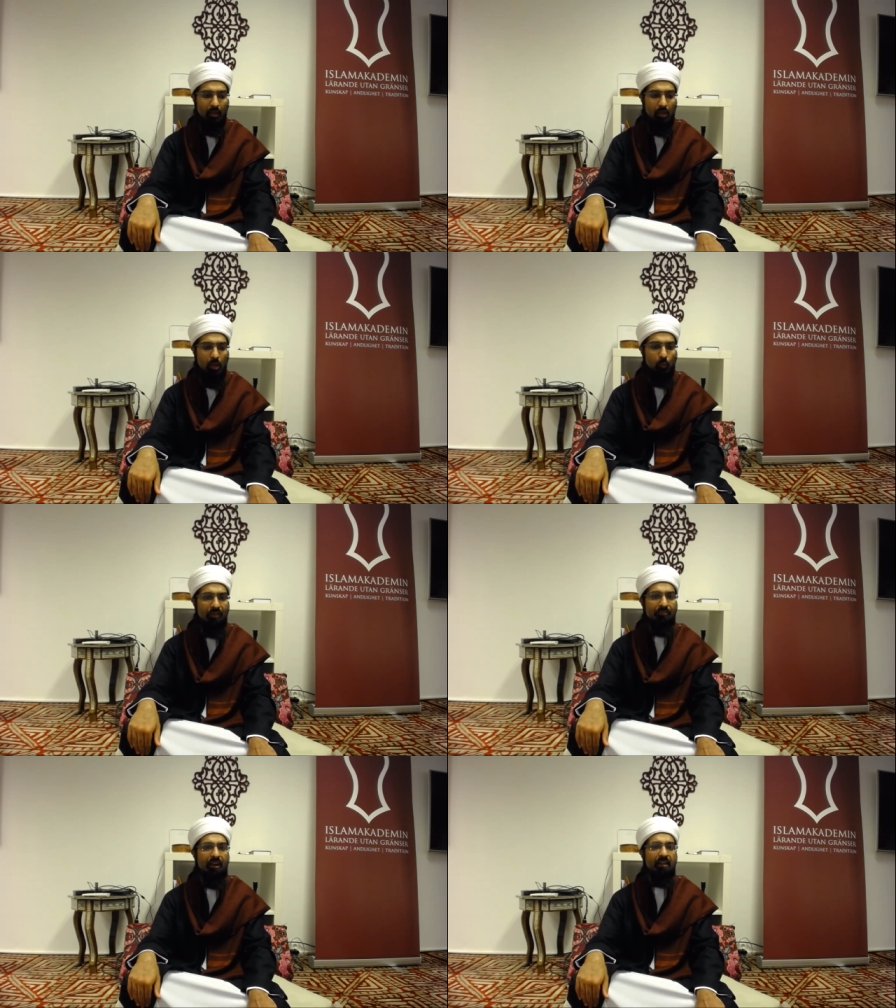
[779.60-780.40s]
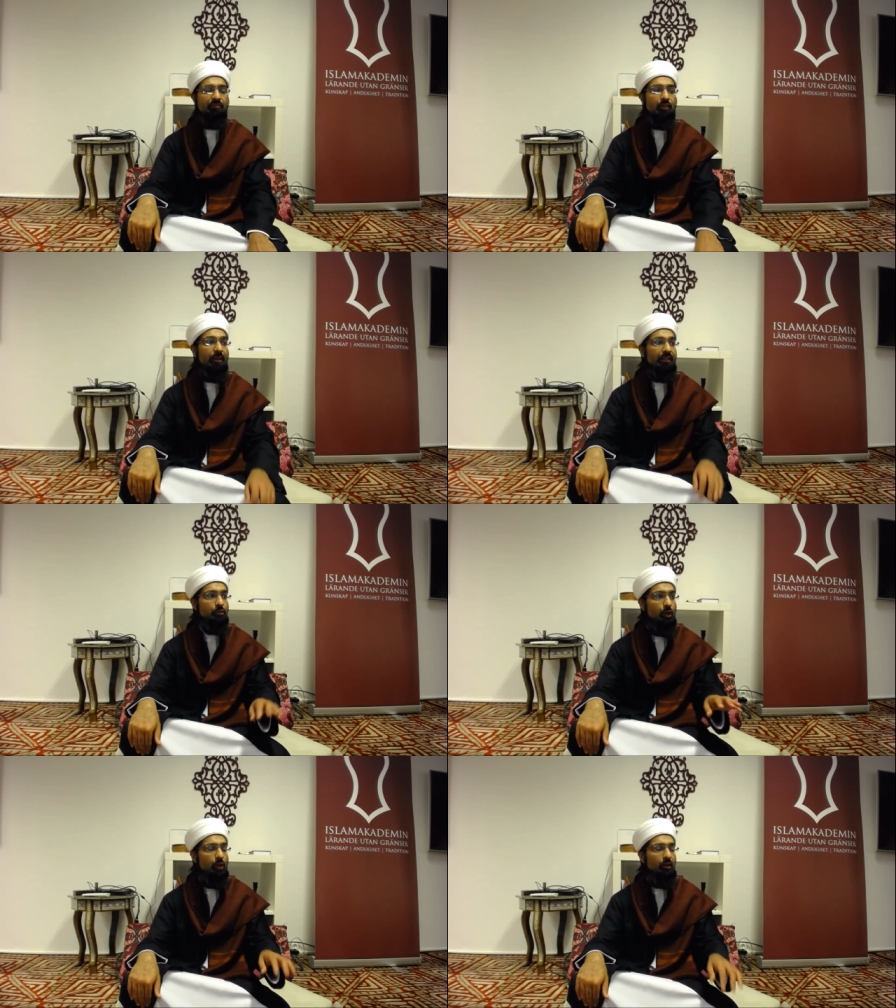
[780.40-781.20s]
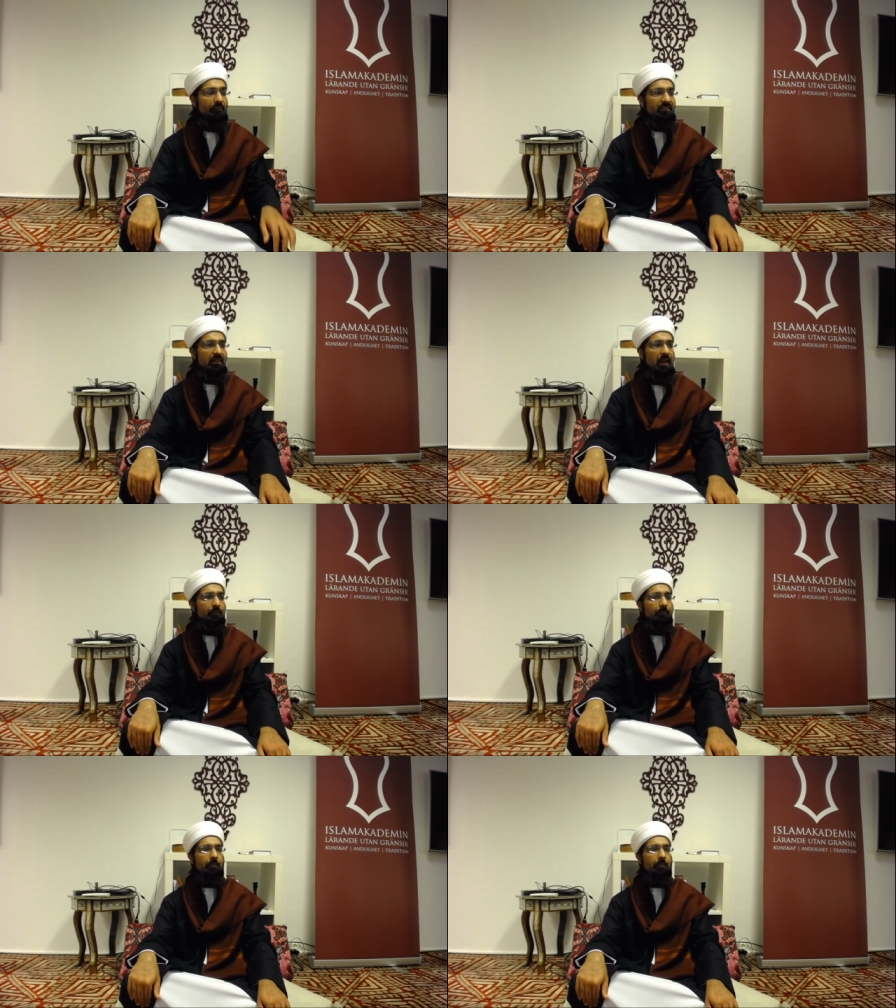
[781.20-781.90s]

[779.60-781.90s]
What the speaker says: we've heard of the great scholar of Islam,